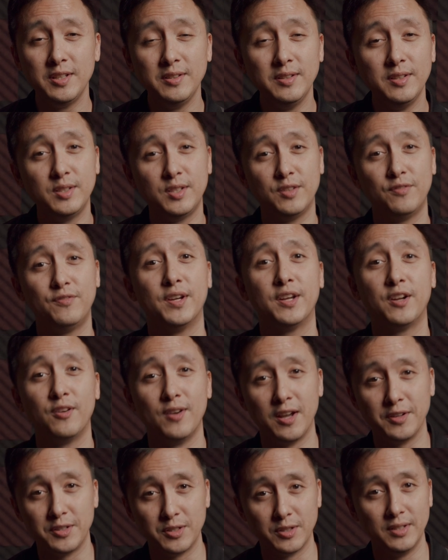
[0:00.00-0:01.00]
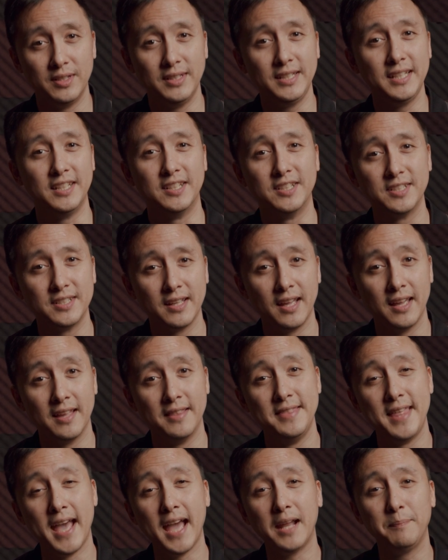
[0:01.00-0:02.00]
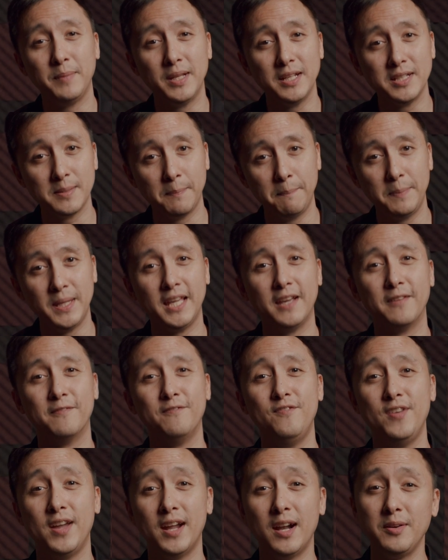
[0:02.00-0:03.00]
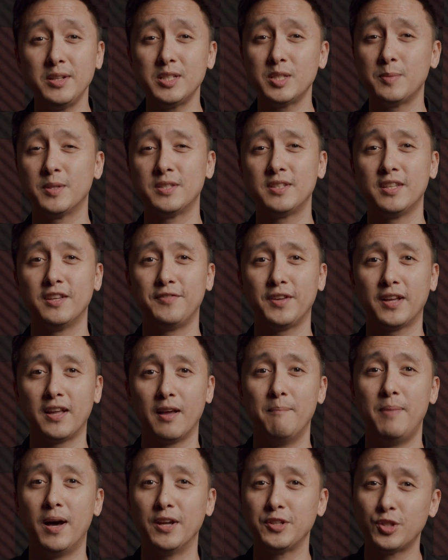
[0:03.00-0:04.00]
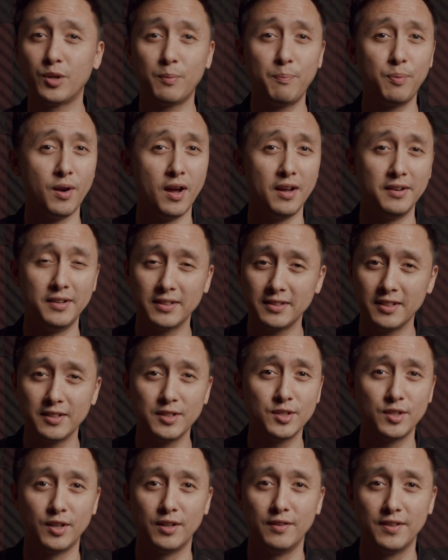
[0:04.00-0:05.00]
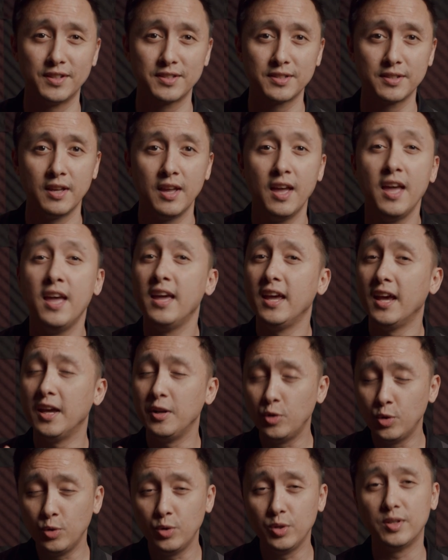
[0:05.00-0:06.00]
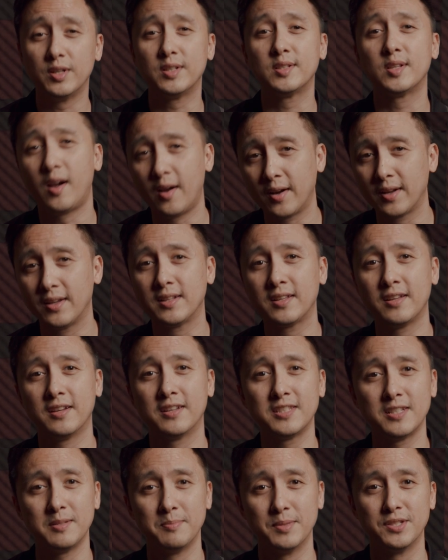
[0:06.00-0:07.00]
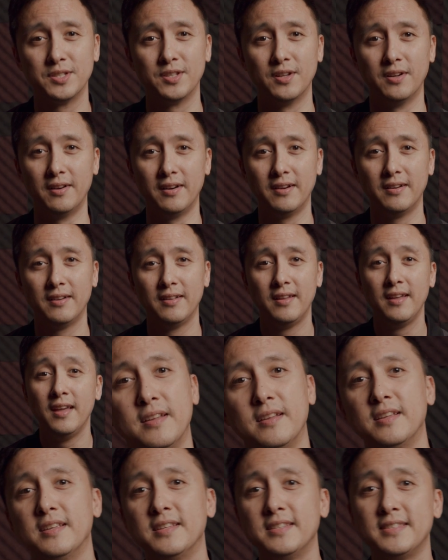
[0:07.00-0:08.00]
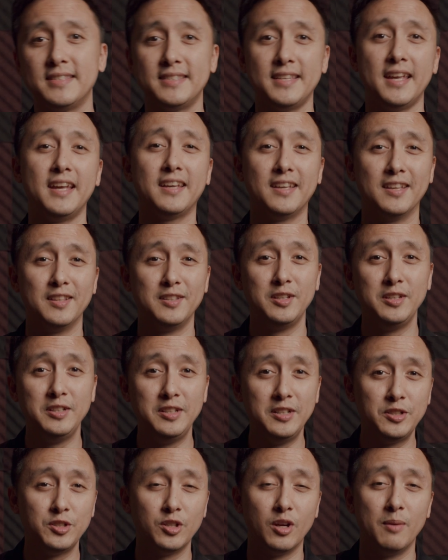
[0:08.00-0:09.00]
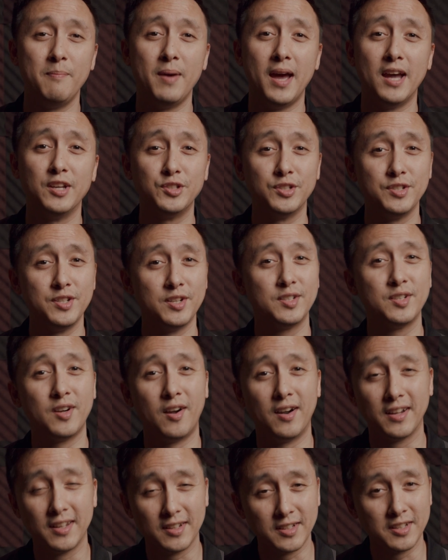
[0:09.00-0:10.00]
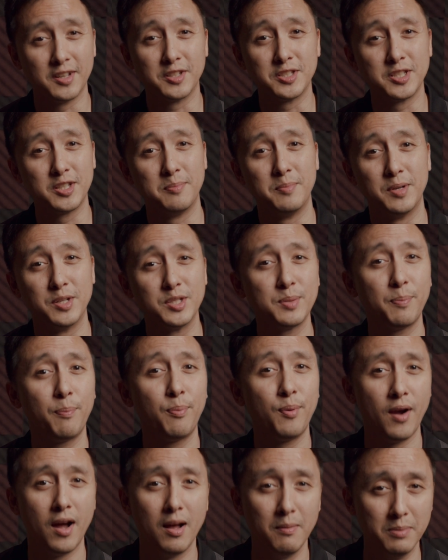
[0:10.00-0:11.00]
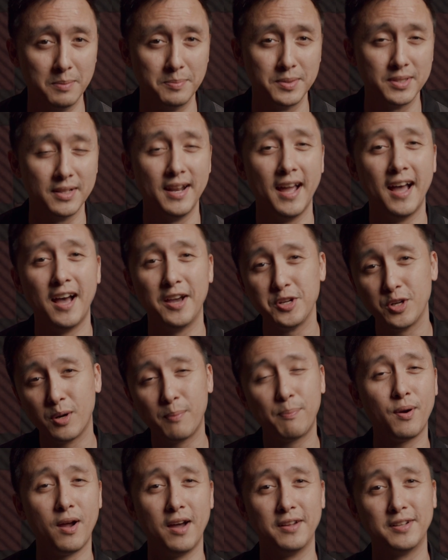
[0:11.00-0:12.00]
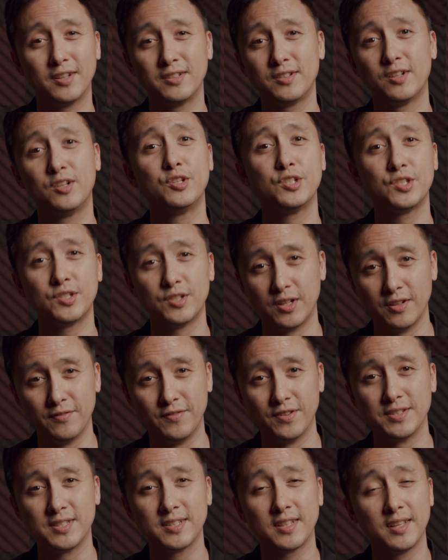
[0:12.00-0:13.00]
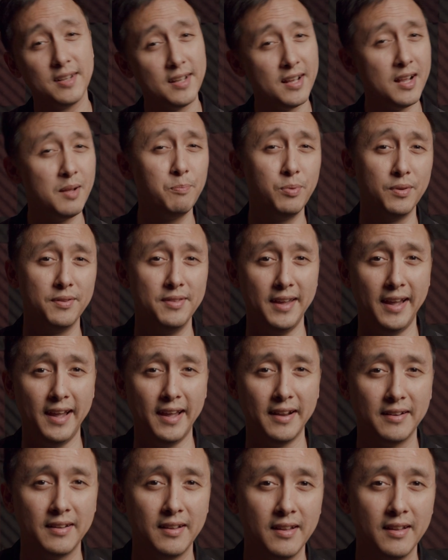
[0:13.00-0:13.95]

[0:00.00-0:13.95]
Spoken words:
you need to figure out your niche, and that means being very specific about your product and service and who your target customers are. Second, you need to imagine your target customers' problems and how your product or service can help with that.